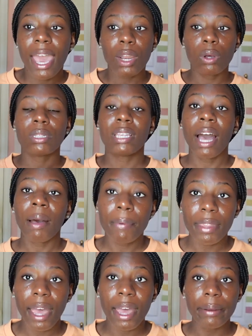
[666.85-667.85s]
And on top
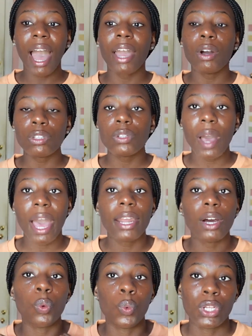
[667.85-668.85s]
of that, I also had
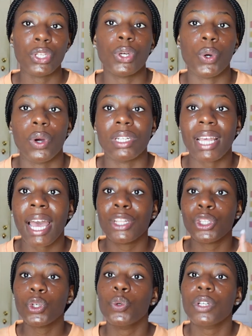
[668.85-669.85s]
a winter course. I
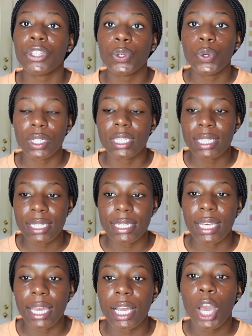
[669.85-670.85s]
had two winter courses to
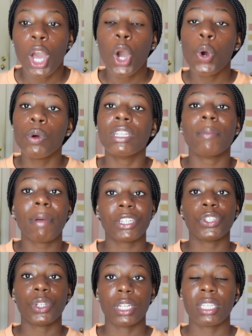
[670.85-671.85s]
take, which I'm
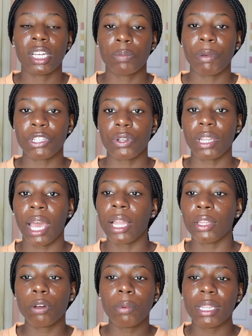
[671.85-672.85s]
actually gonna touch base on that
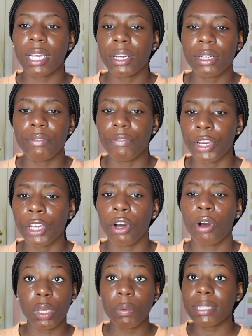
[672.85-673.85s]
a little bit later in the
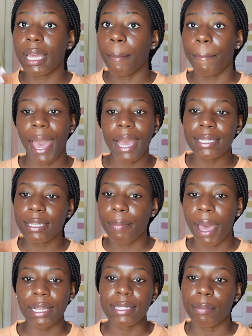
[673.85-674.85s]
video. It was like back to
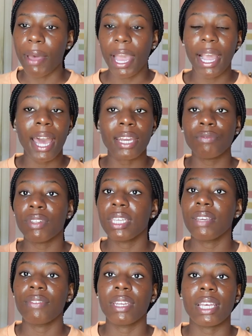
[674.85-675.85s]
back to back. I didn't really
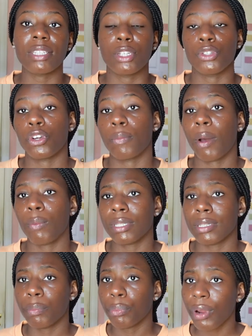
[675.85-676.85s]
even get to enjoy my
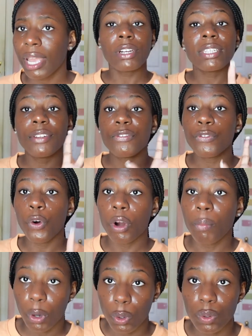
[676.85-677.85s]
winter break. First and
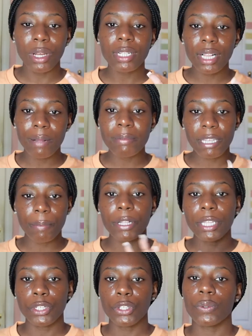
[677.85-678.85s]
foremost, what clubs
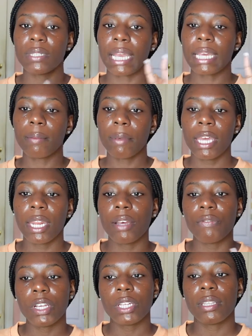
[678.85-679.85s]
typically do is like in the beginning
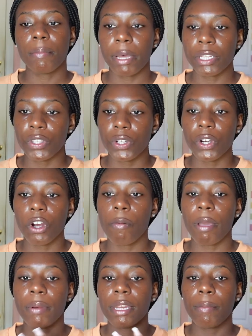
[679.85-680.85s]
of each semester or
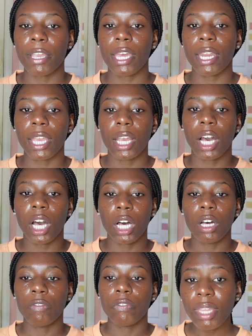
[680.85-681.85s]
maybe in the beginning
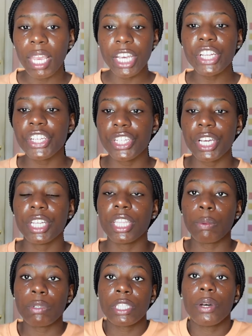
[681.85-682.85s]
of each year, they
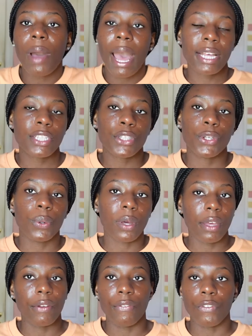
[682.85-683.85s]
will still ask you
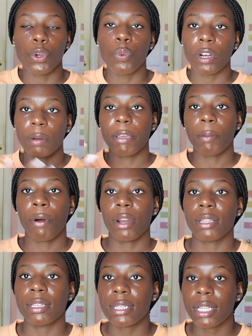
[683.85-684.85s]
if you wanna be a part
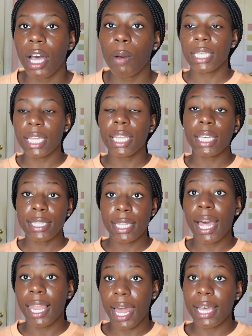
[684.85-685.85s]
of this club. Getting into
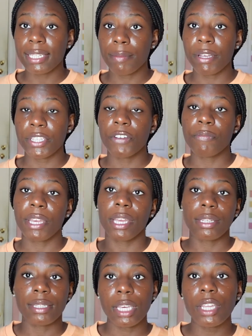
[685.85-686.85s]
that last semester of being
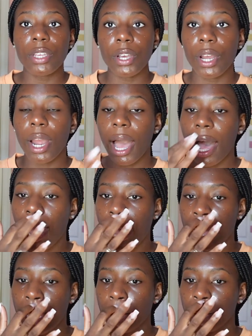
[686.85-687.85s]
a senior,
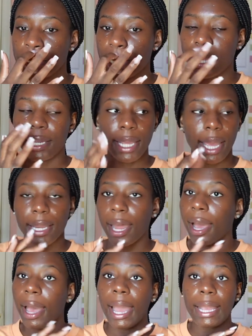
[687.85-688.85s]
I was like, yeah,
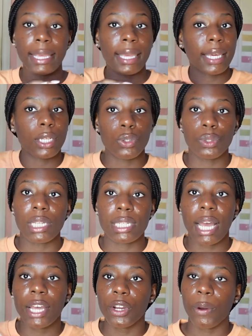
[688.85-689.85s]
nah, I can't do
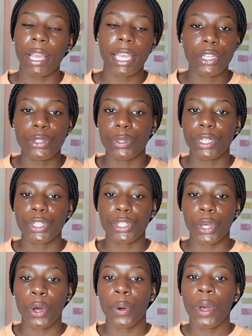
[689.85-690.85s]
this. I know I can't do this.
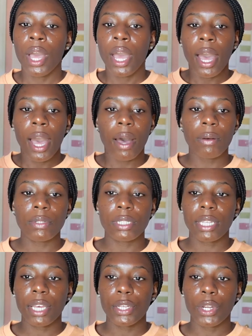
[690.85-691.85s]
So I was
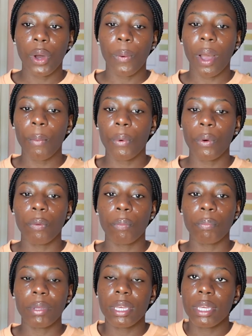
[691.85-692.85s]
just like, you know, I won't
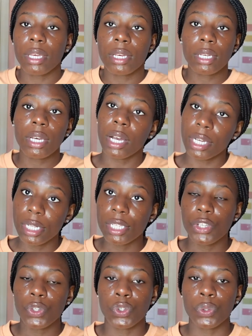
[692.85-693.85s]
be a
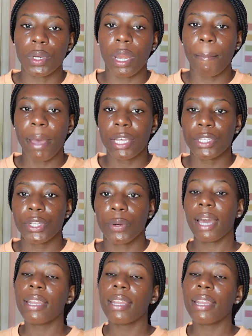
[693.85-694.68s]
continuing student ambassador.